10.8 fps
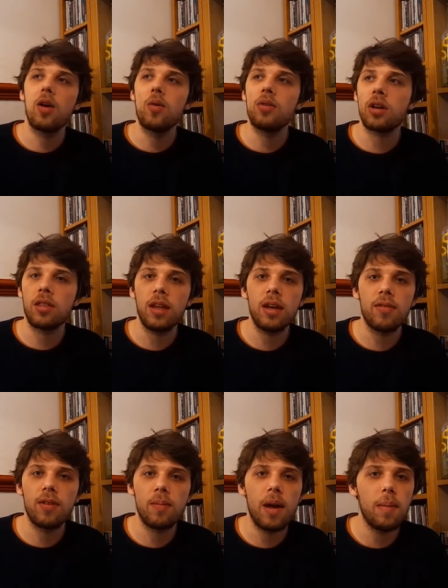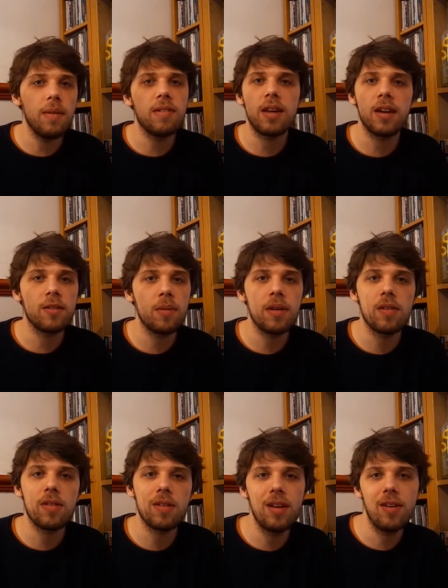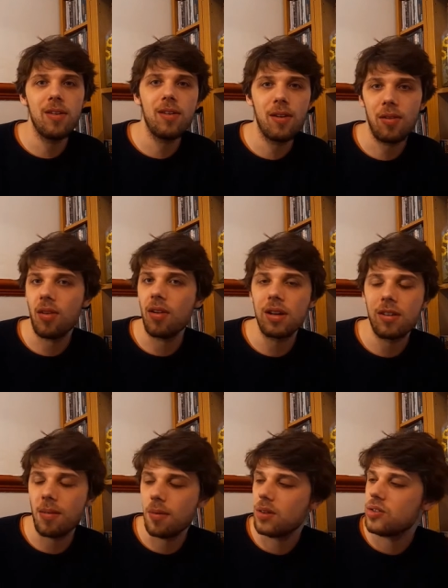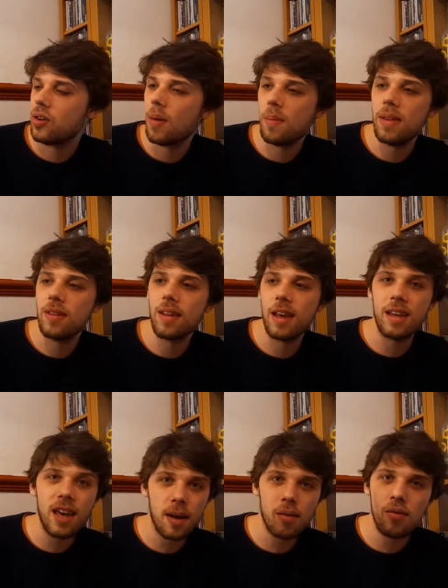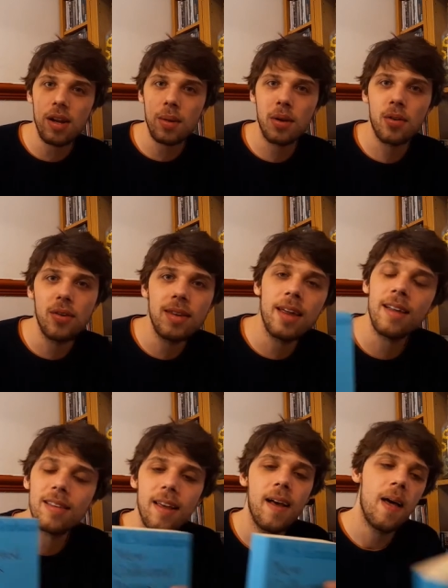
which I think for maybe 6 months or longer, I'm not sure, I've been saying, yeah, I really want to read this,